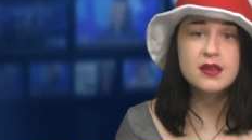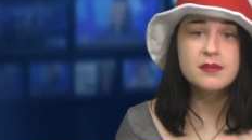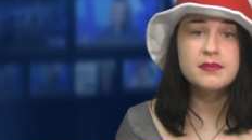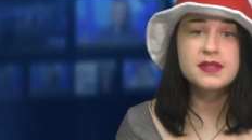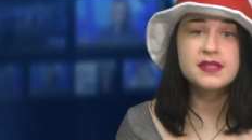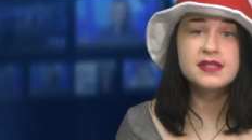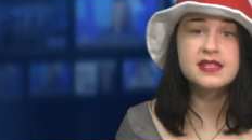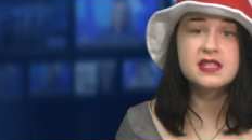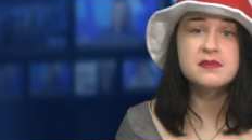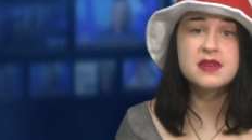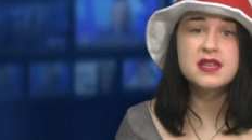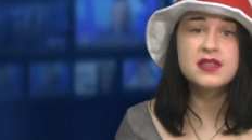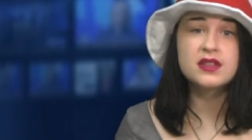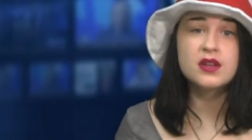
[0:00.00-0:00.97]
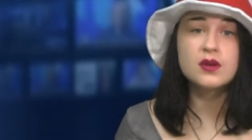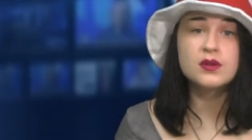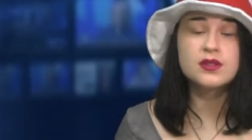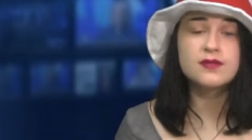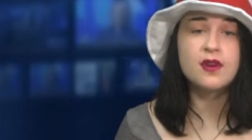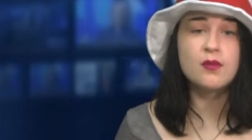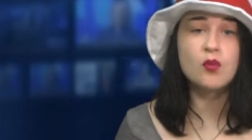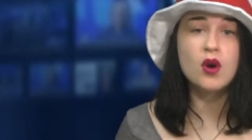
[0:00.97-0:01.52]
Mrs. Smith goes
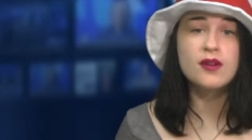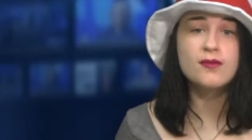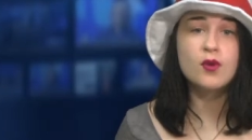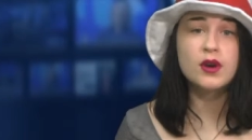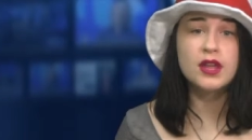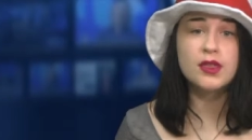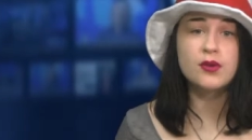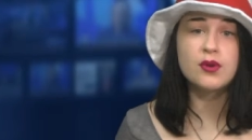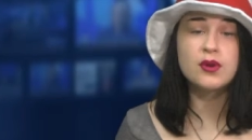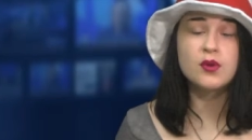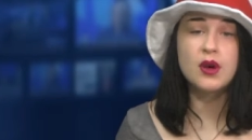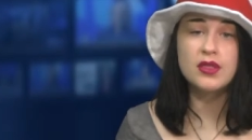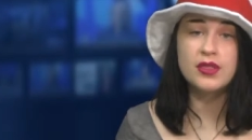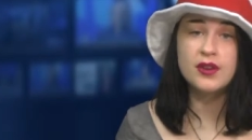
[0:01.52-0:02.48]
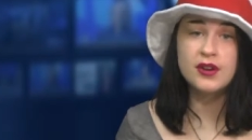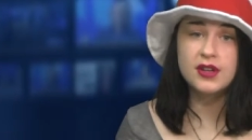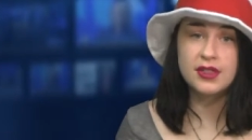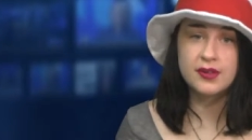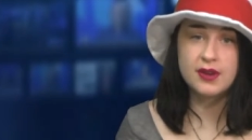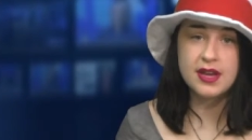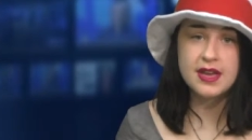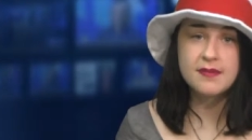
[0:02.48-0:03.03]
from 143 to
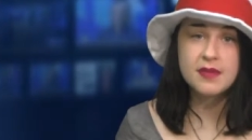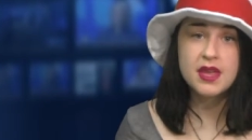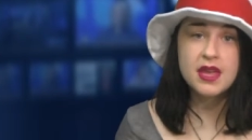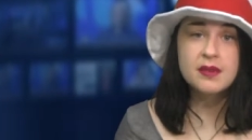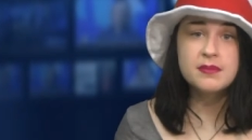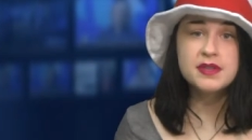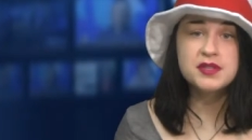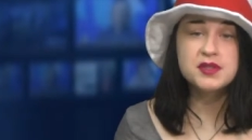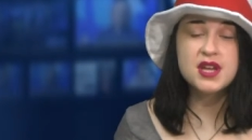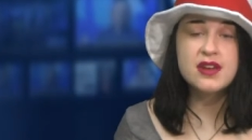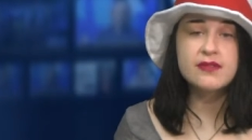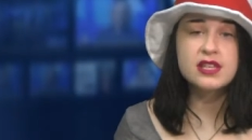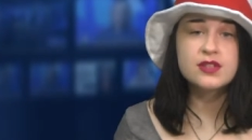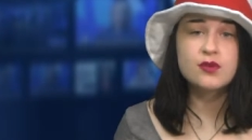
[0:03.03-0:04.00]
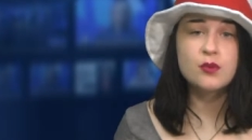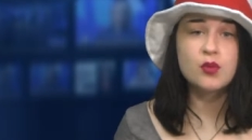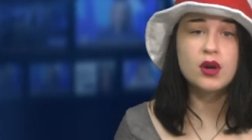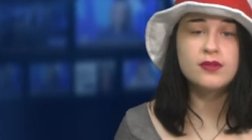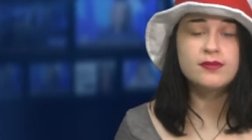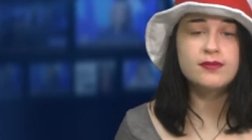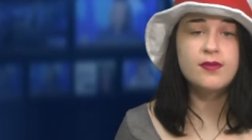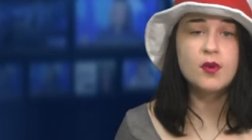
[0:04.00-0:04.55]
133, Mr. Davis from
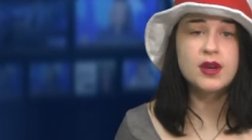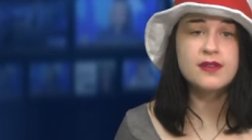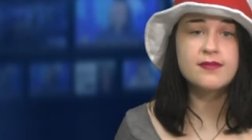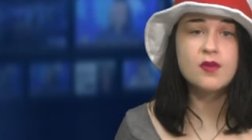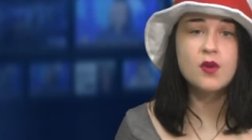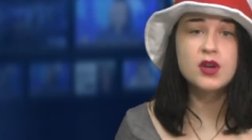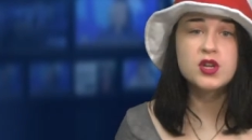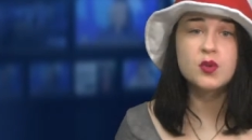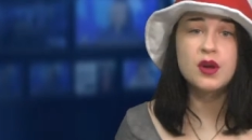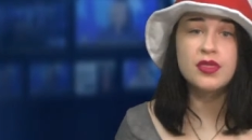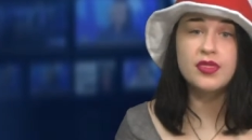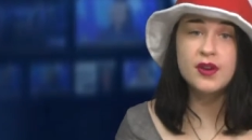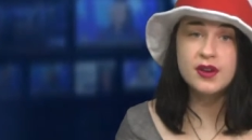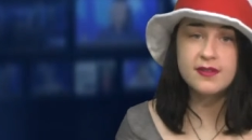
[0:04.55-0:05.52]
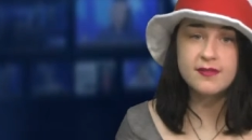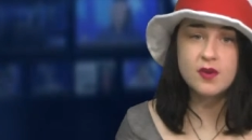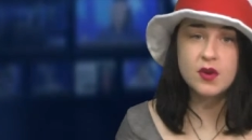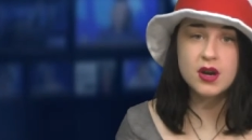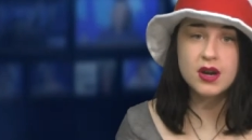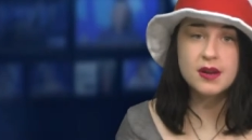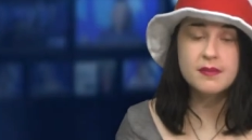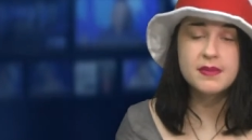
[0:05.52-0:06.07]
144 to
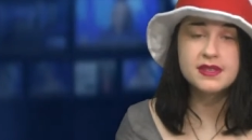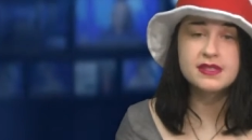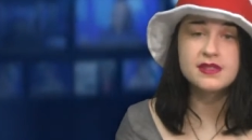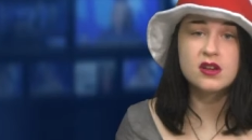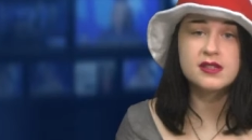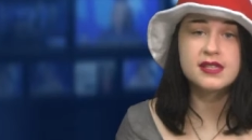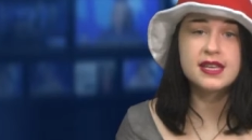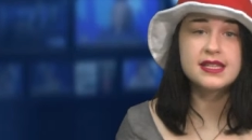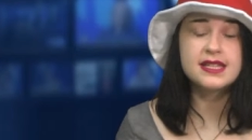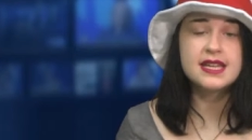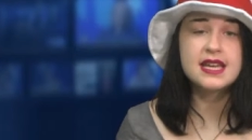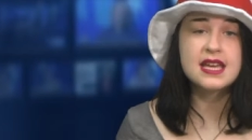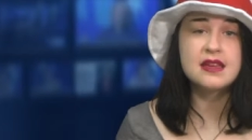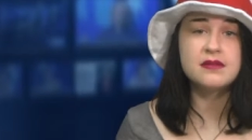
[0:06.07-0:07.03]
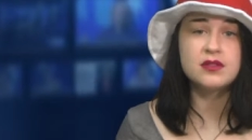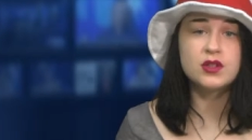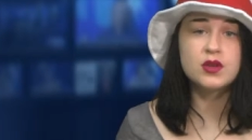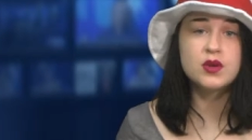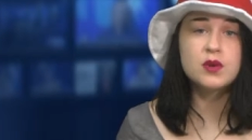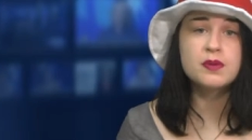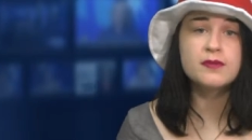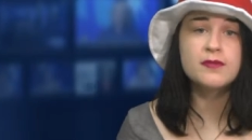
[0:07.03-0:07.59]
134, Mrs. Arzenti and
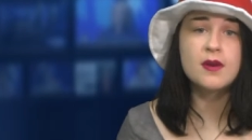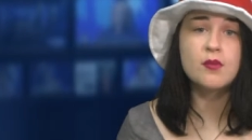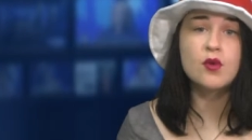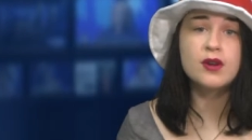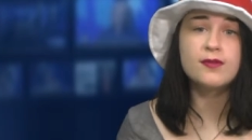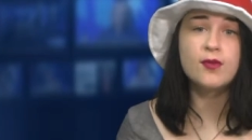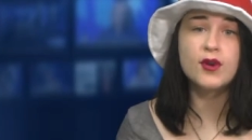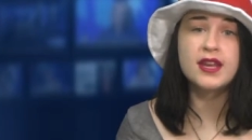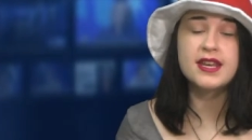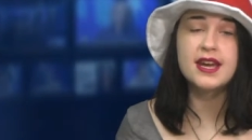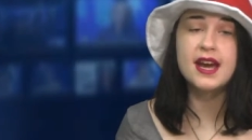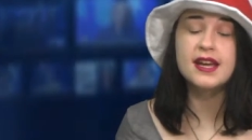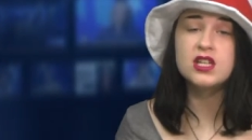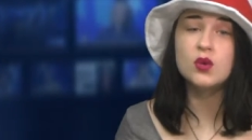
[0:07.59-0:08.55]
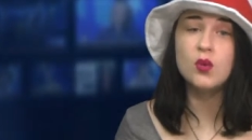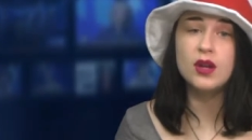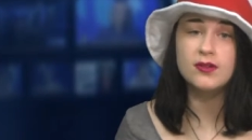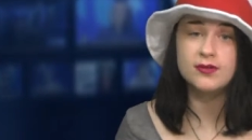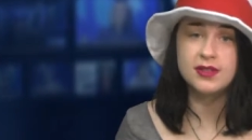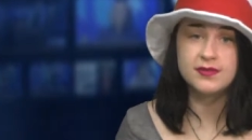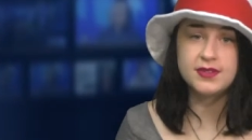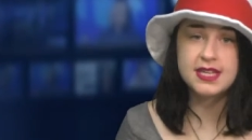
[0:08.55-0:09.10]
Coop from 149 to
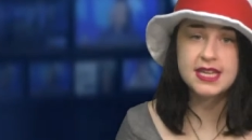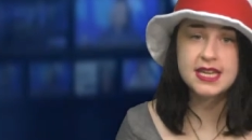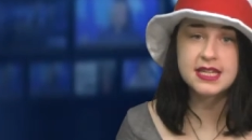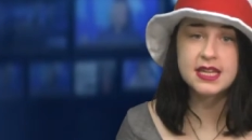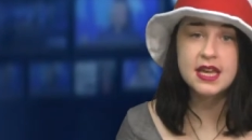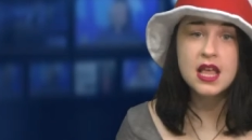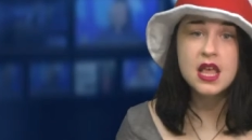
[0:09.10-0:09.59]
115,